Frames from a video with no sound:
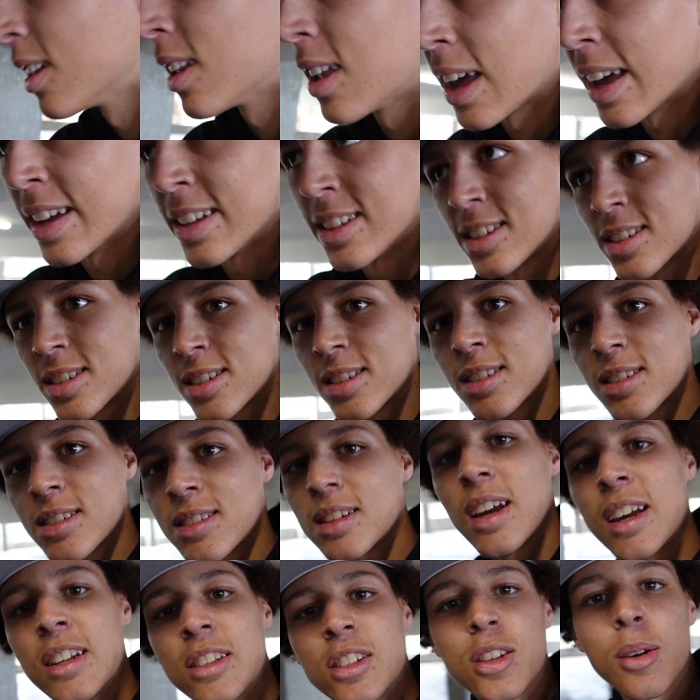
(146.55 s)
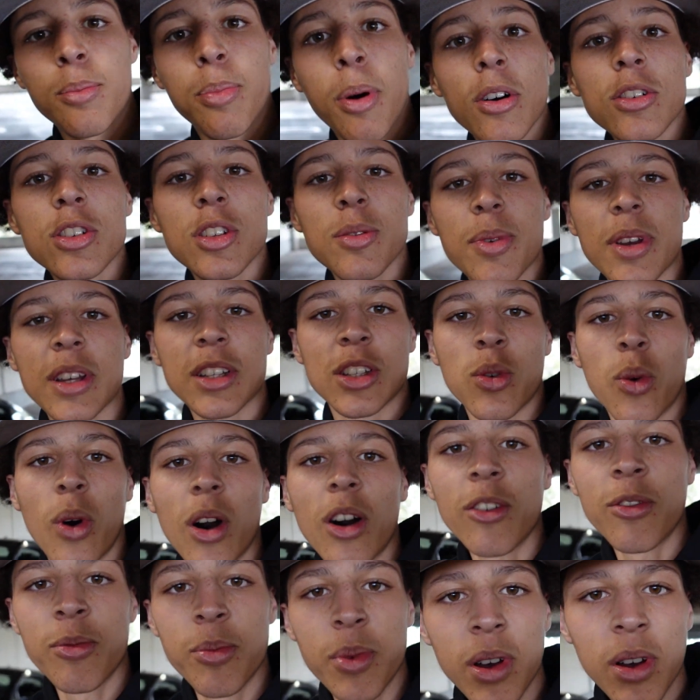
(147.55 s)
it's supposed to be a
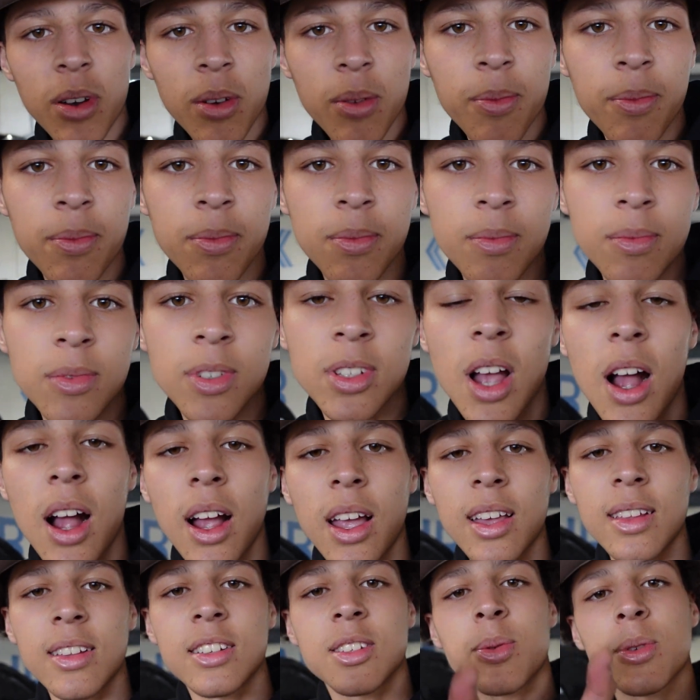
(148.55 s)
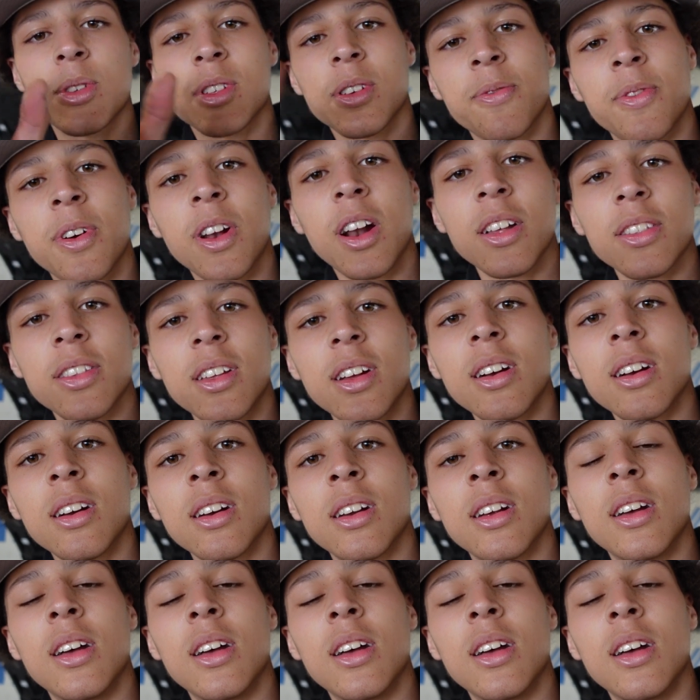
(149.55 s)
12 mil socket that's supposed to fit on there,